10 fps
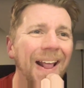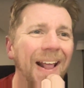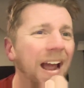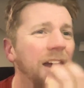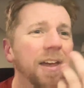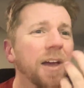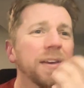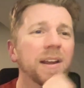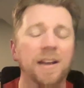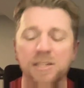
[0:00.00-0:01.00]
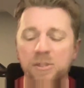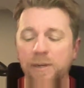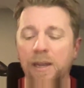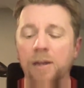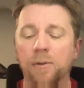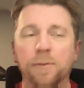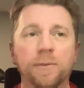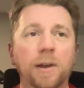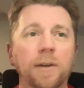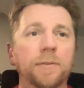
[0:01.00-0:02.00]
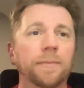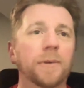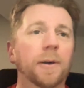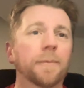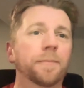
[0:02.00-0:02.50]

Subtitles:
I think it has to be. Angle in 5? Yeah.